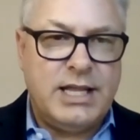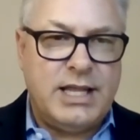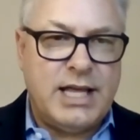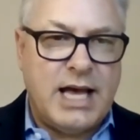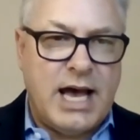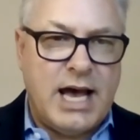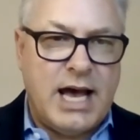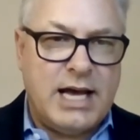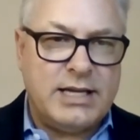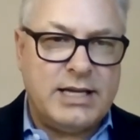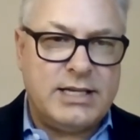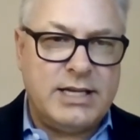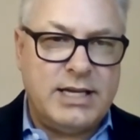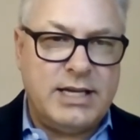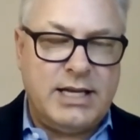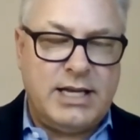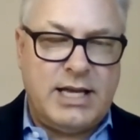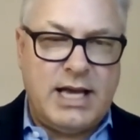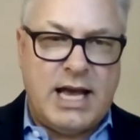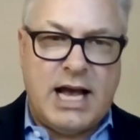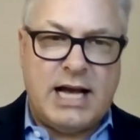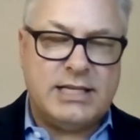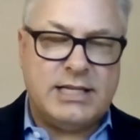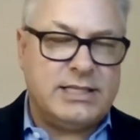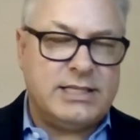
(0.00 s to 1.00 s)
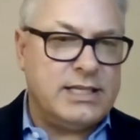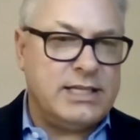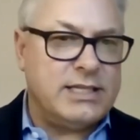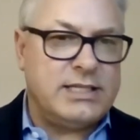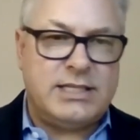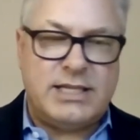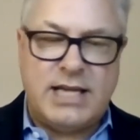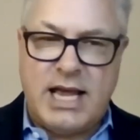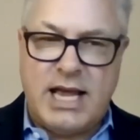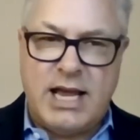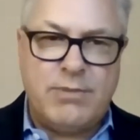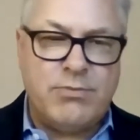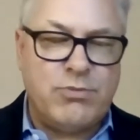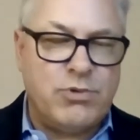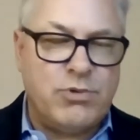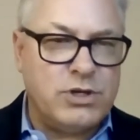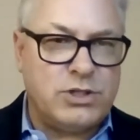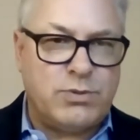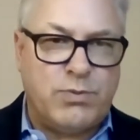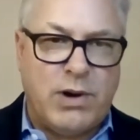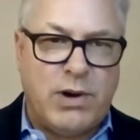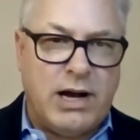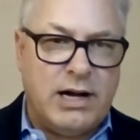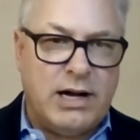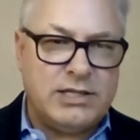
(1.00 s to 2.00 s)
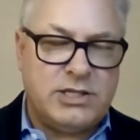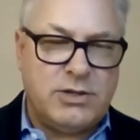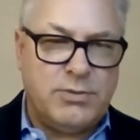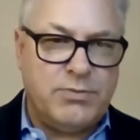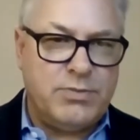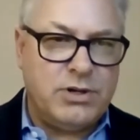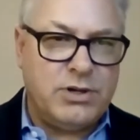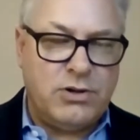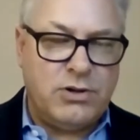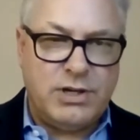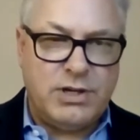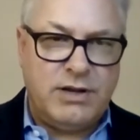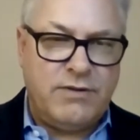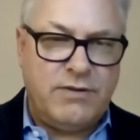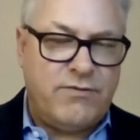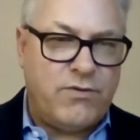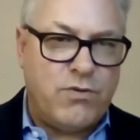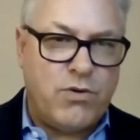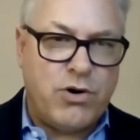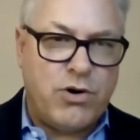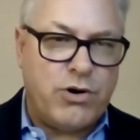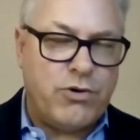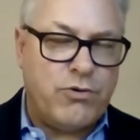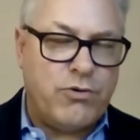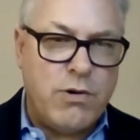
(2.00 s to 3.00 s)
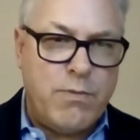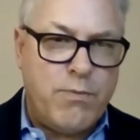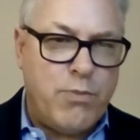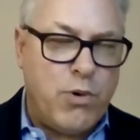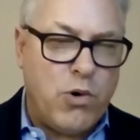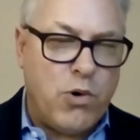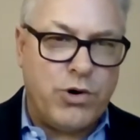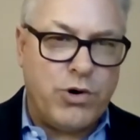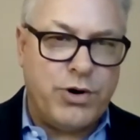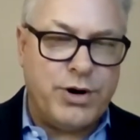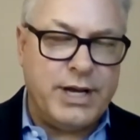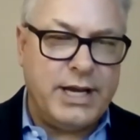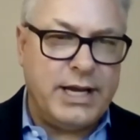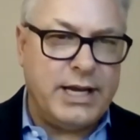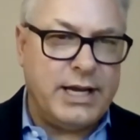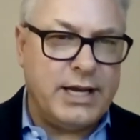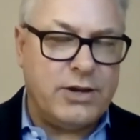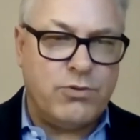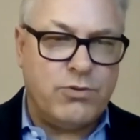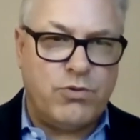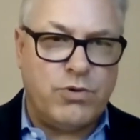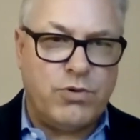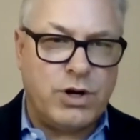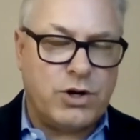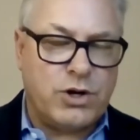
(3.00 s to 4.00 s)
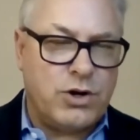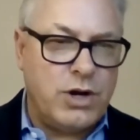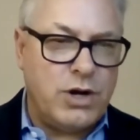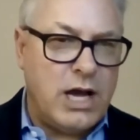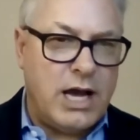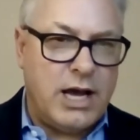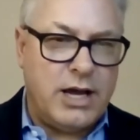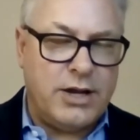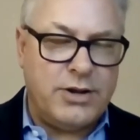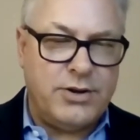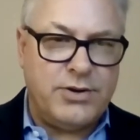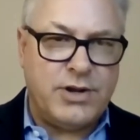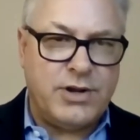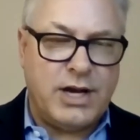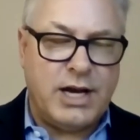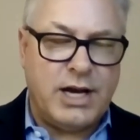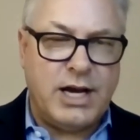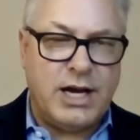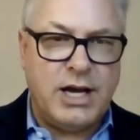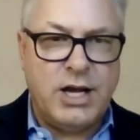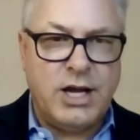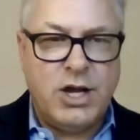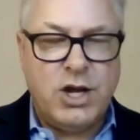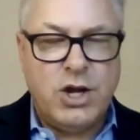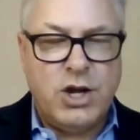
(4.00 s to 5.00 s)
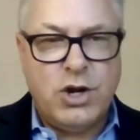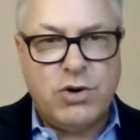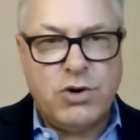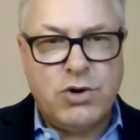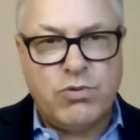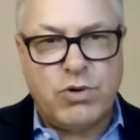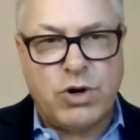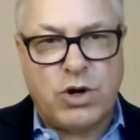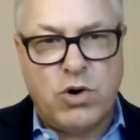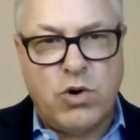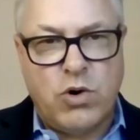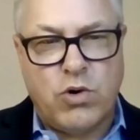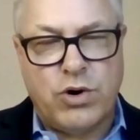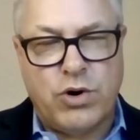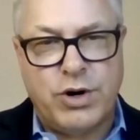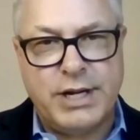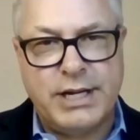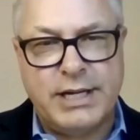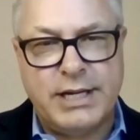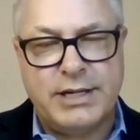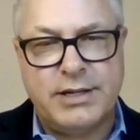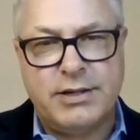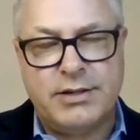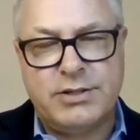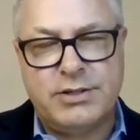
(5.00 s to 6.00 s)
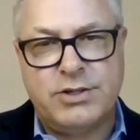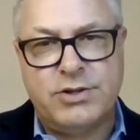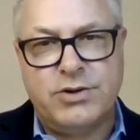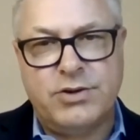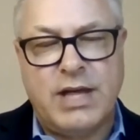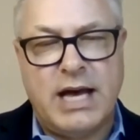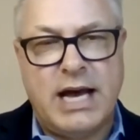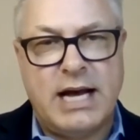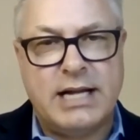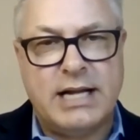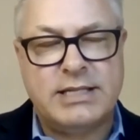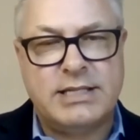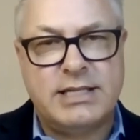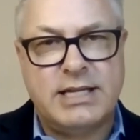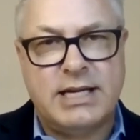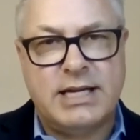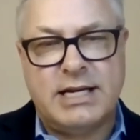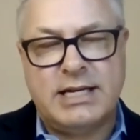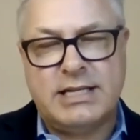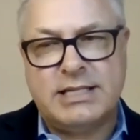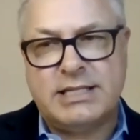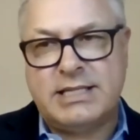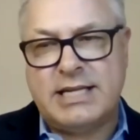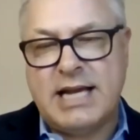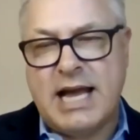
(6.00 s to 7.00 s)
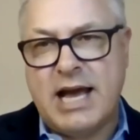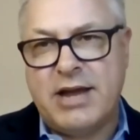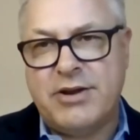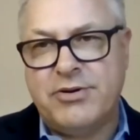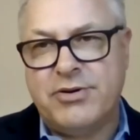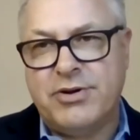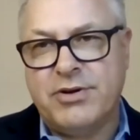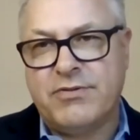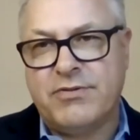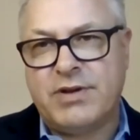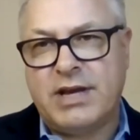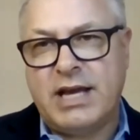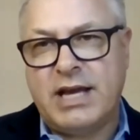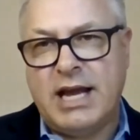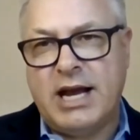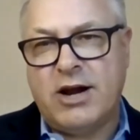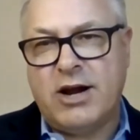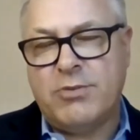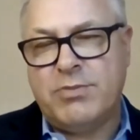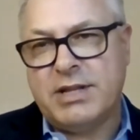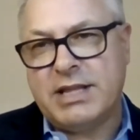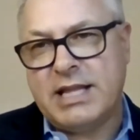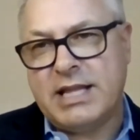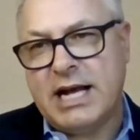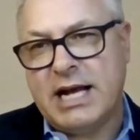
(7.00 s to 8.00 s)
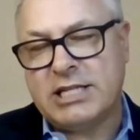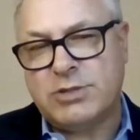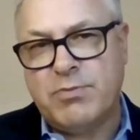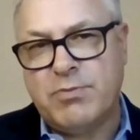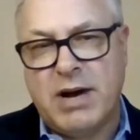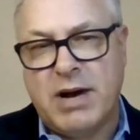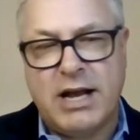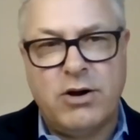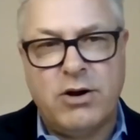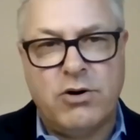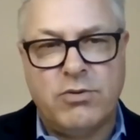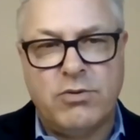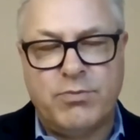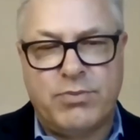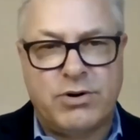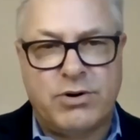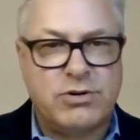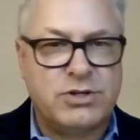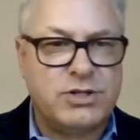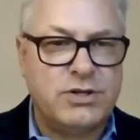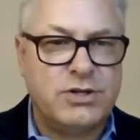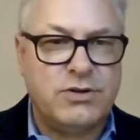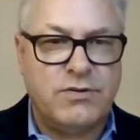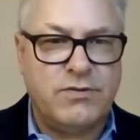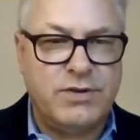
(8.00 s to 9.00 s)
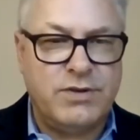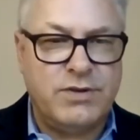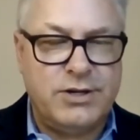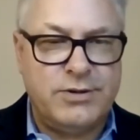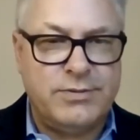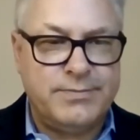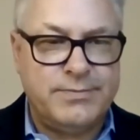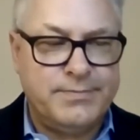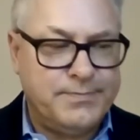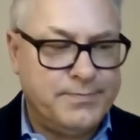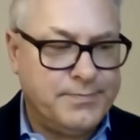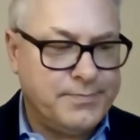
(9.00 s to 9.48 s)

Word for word: that has the same responsibility for reporting and, and uh, recording to that uh, standard of care, but that's my own personal view.